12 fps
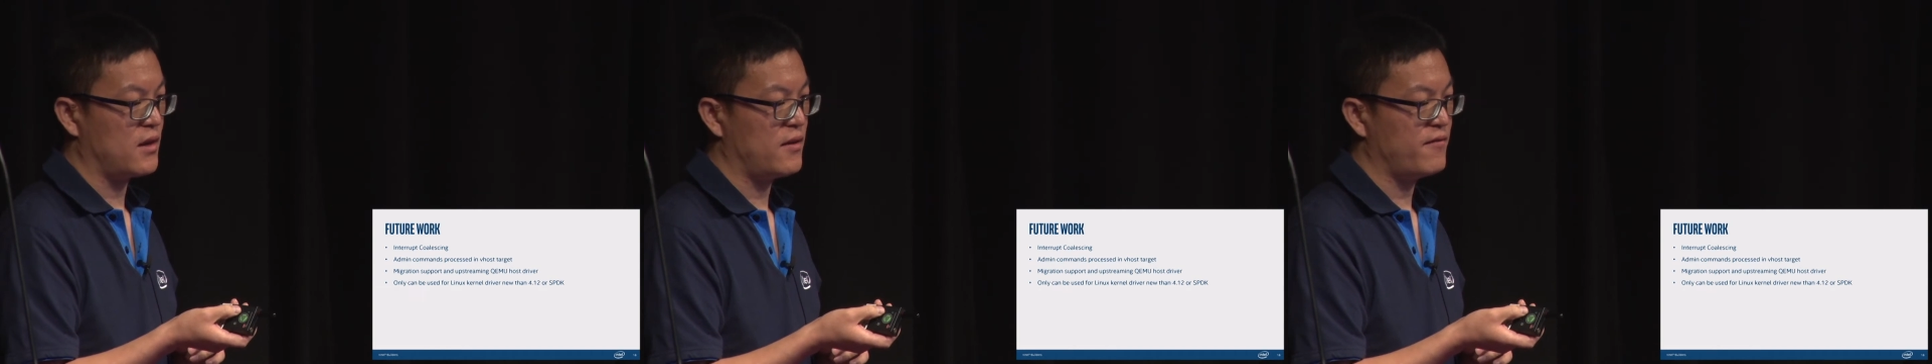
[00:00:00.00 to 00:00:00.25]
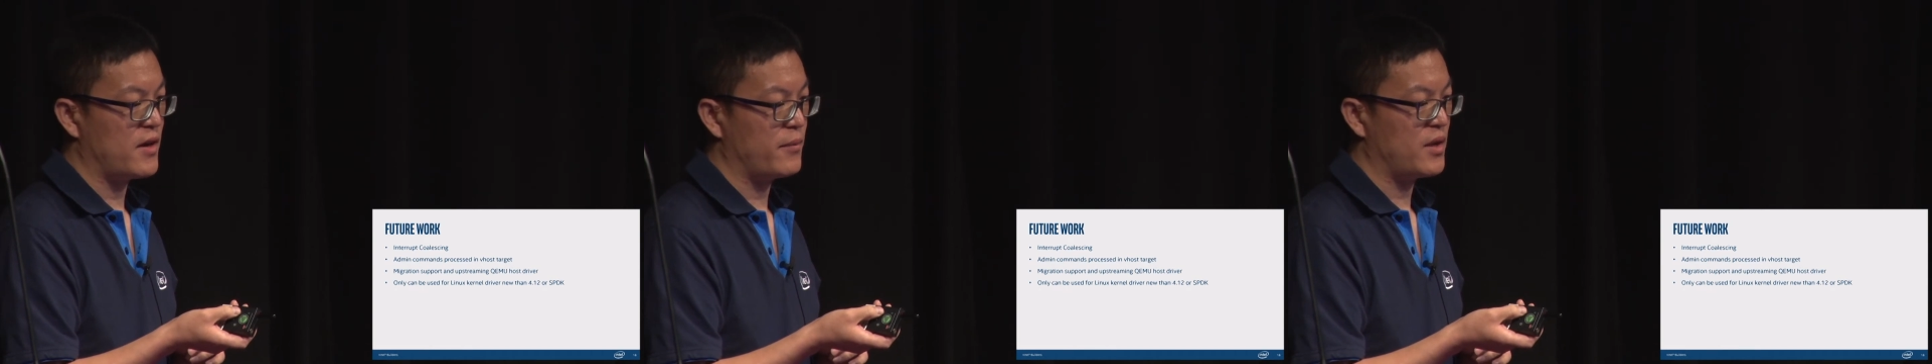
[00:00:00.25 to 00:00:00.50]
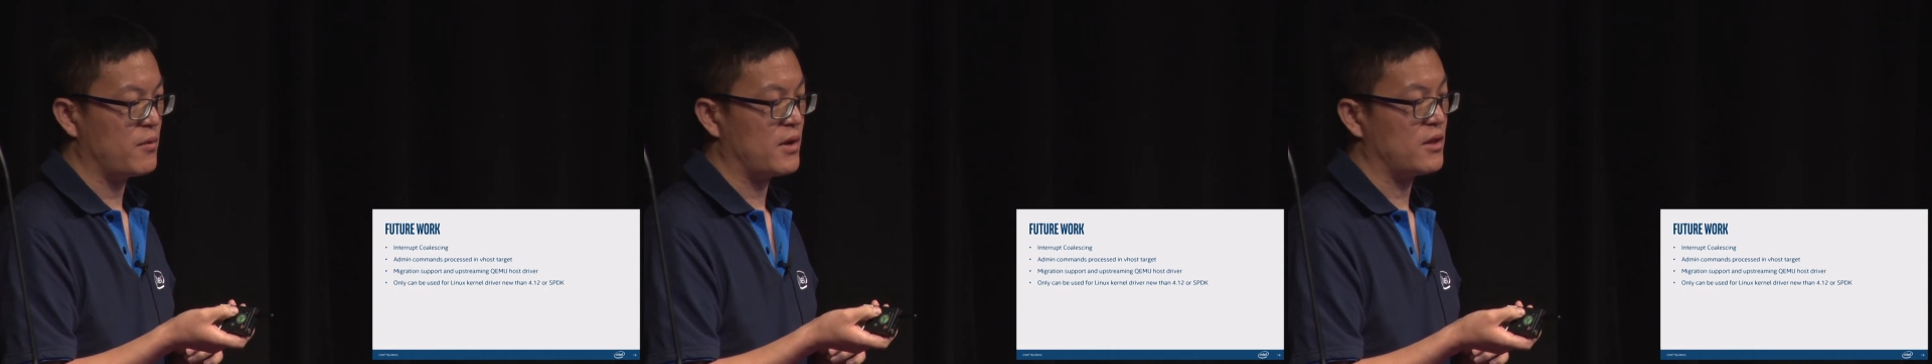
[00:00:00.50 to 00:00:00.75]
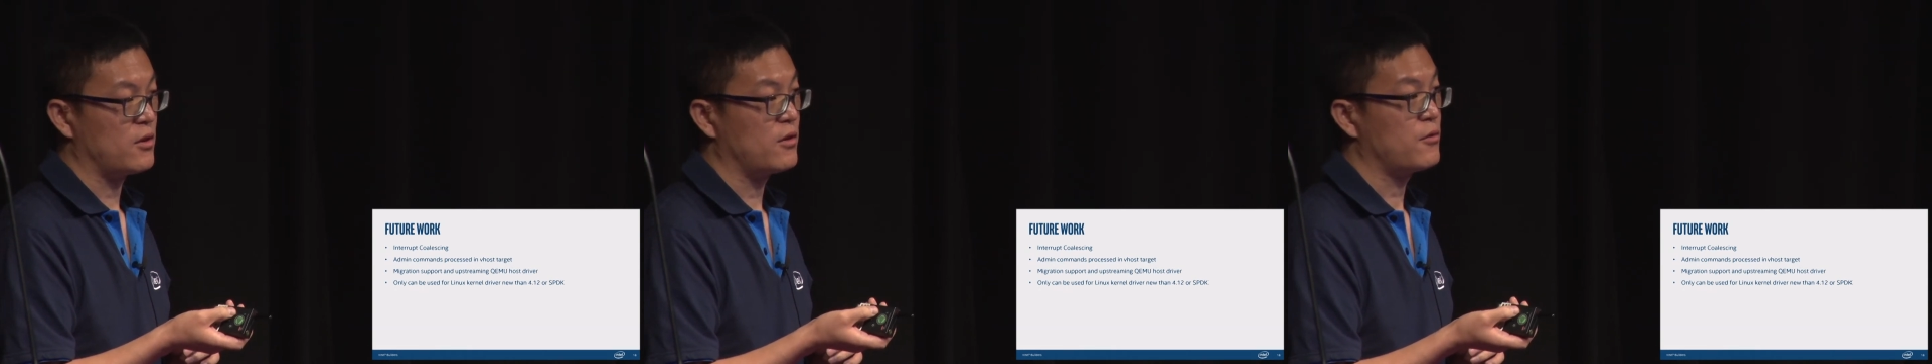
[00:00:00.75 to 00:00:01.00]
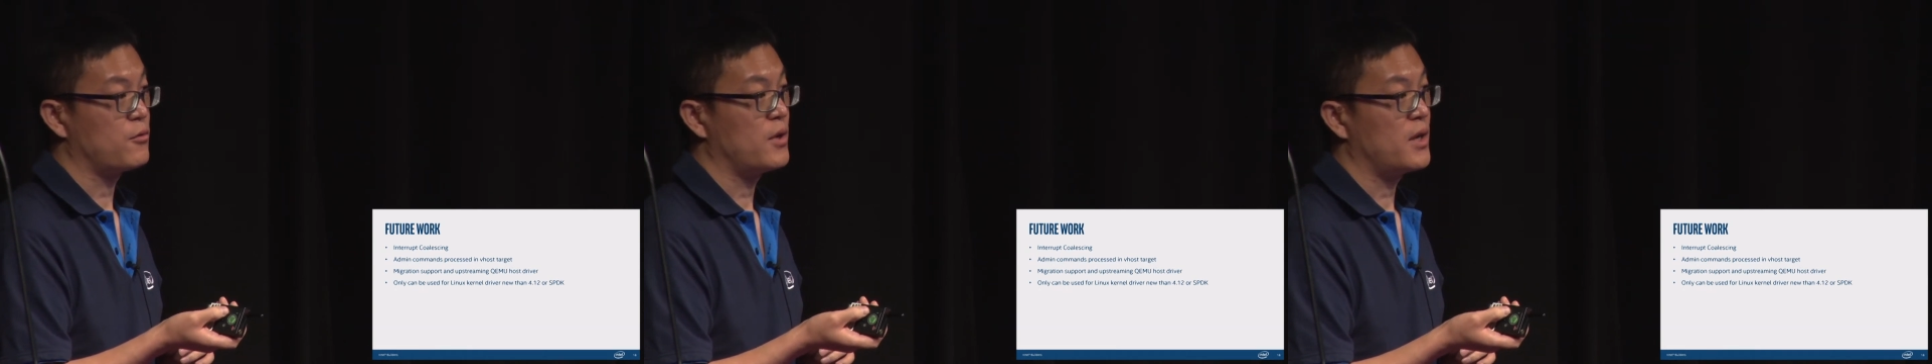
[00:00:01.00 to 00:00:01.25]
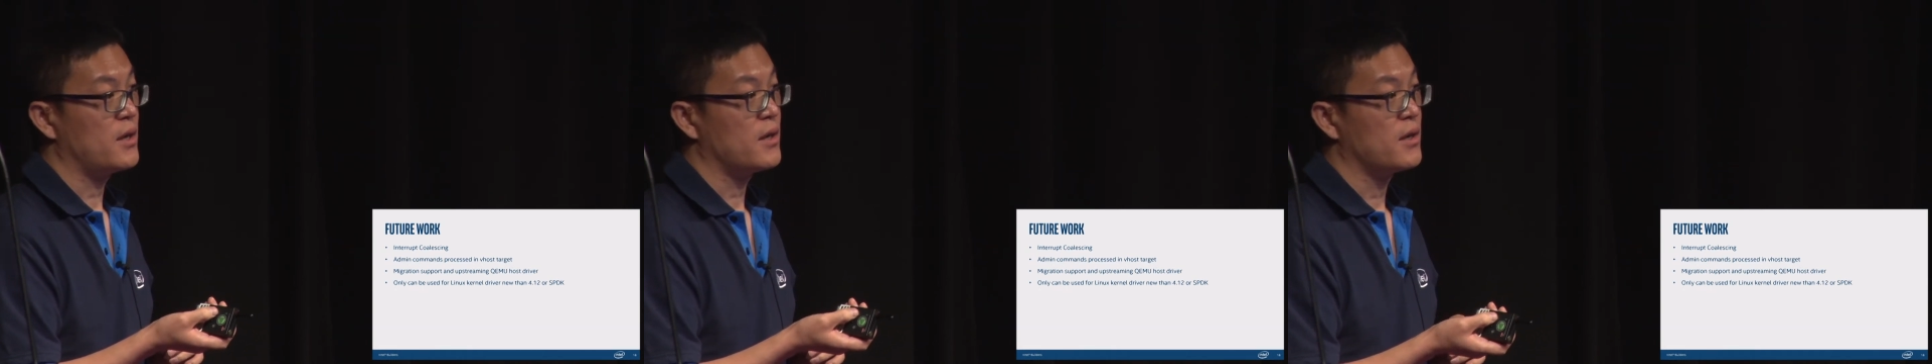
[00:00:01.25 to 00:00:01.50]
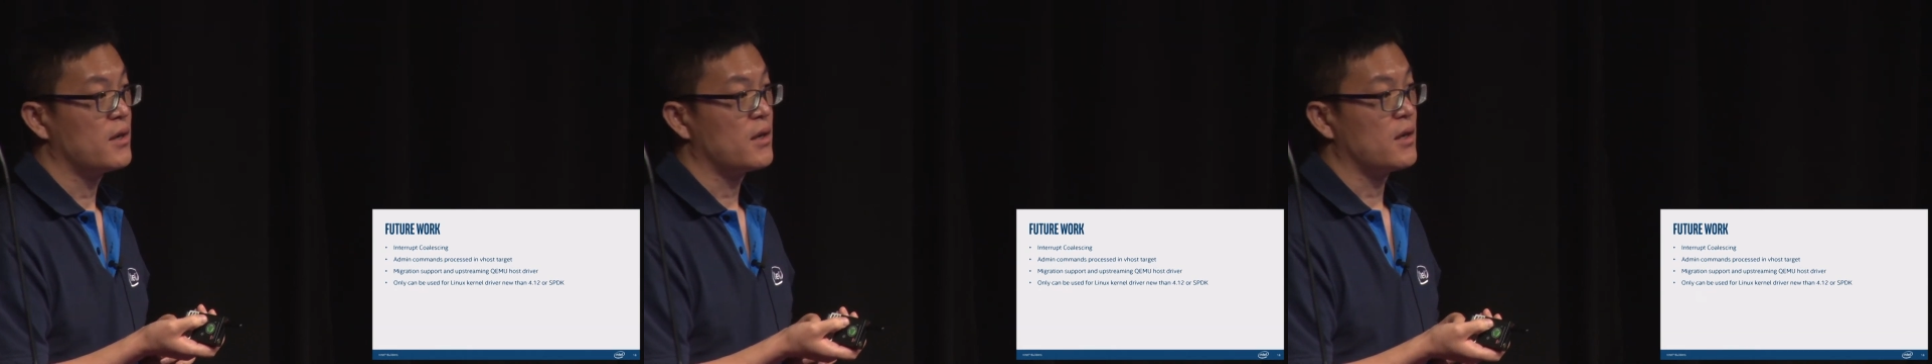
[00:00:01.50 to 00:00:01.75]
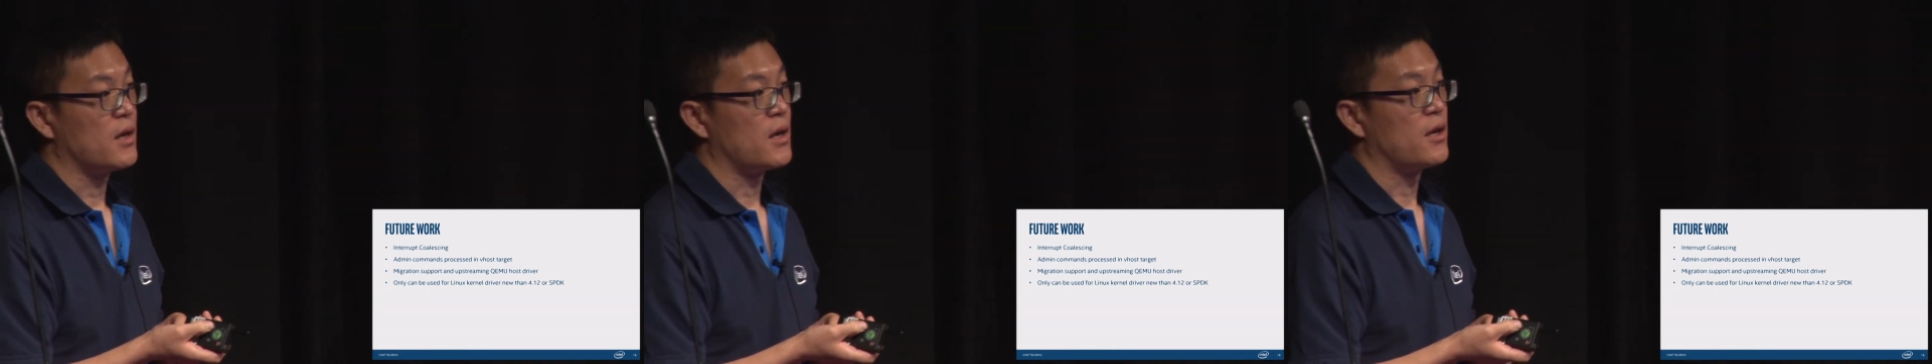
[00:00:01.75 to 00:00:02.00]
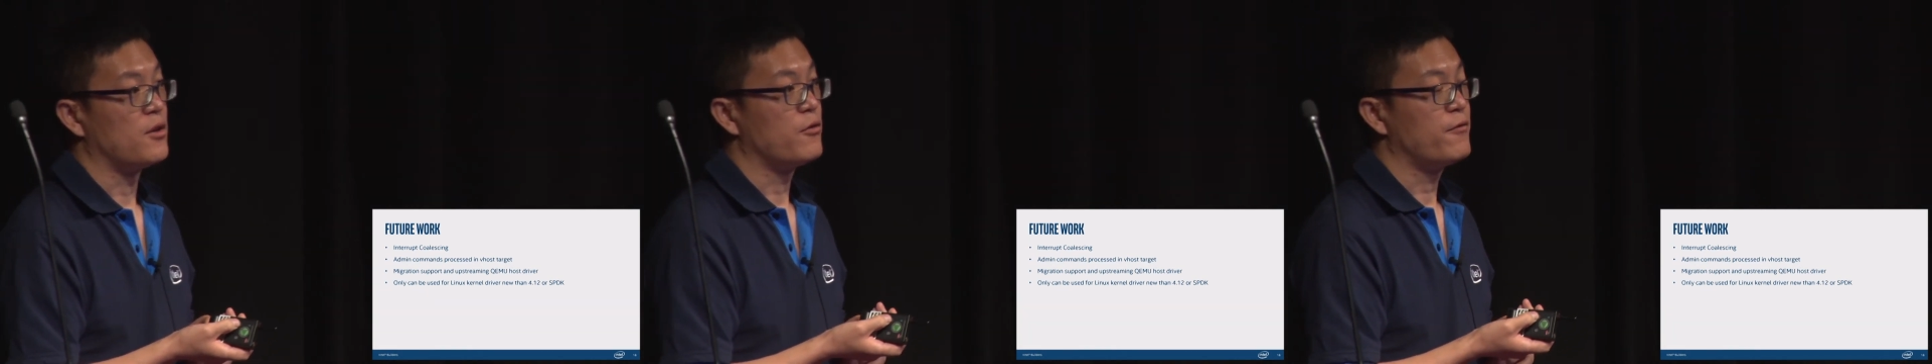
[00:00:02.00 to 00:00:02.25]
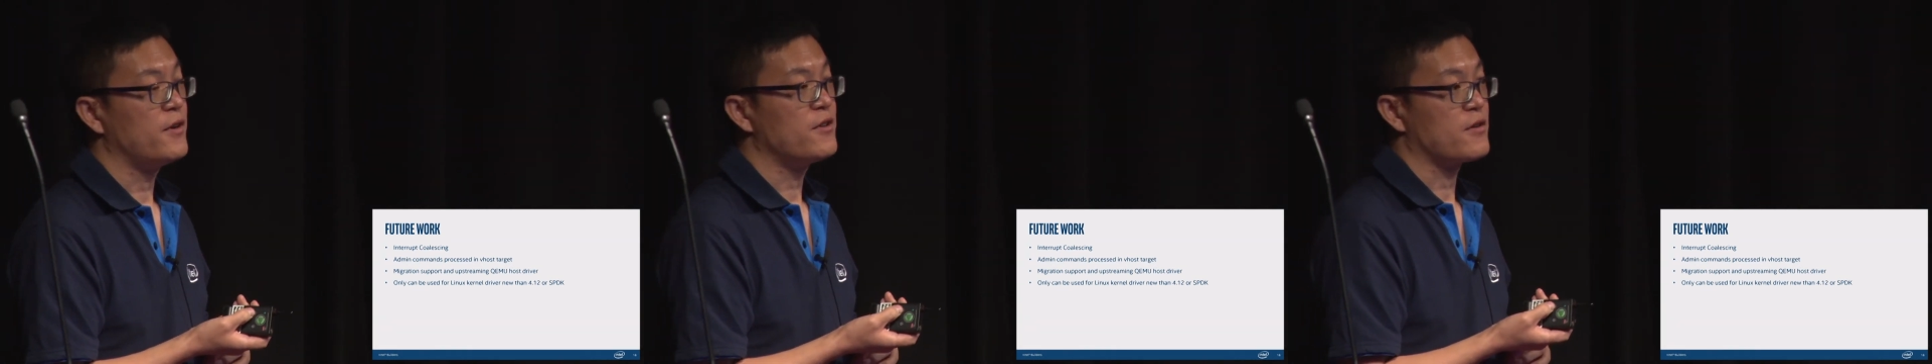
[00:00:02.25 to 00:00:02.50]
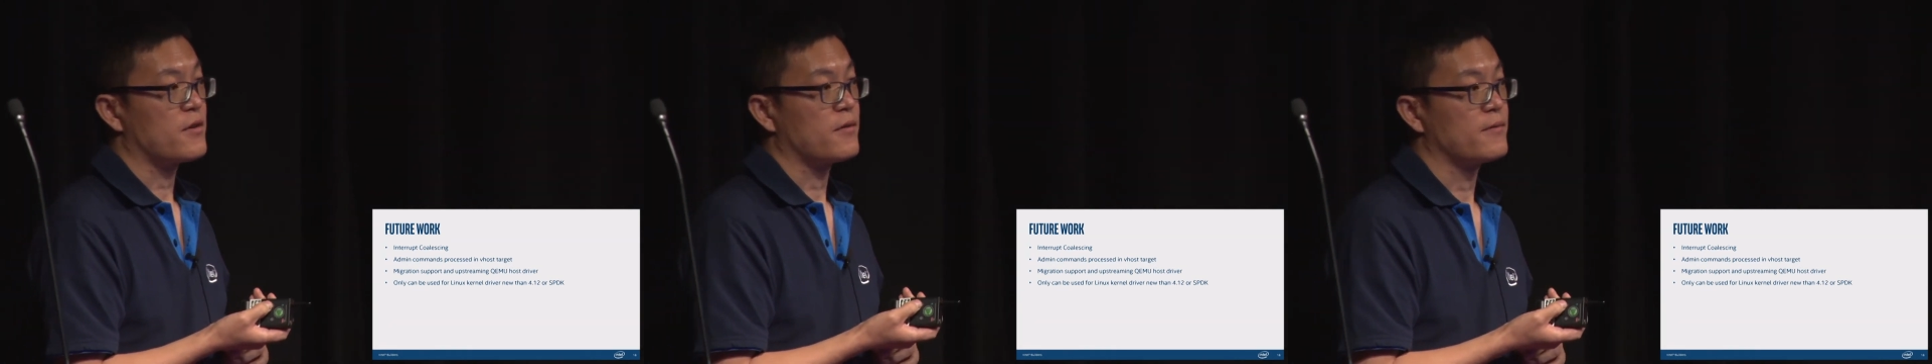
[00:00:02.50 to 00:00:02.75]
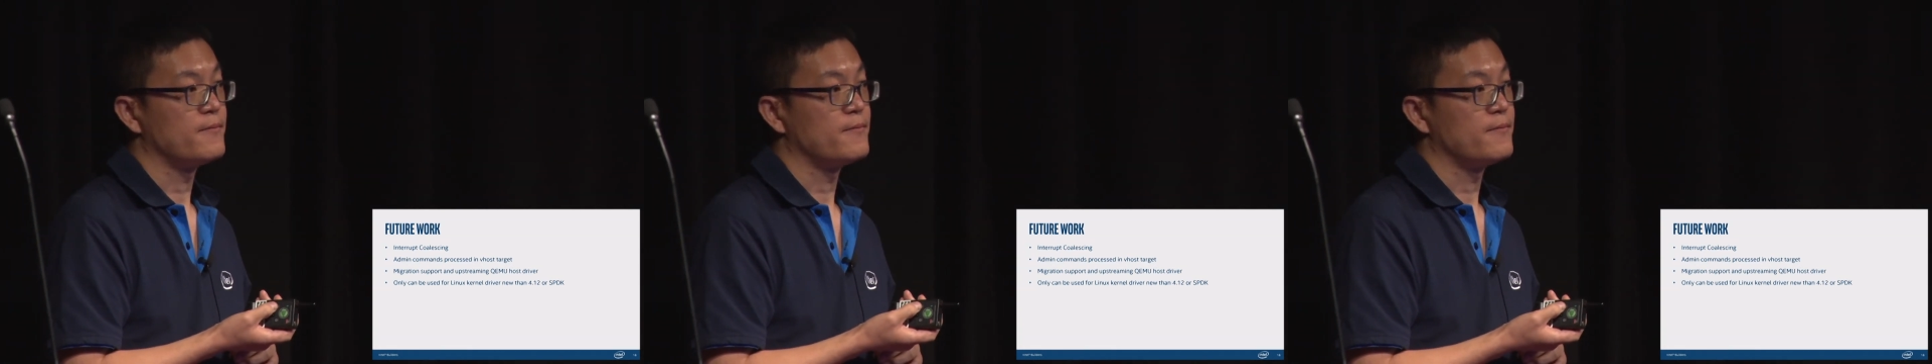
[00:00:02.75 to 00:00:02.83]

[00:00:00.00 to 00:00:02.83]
NVMe 1.3 new feature.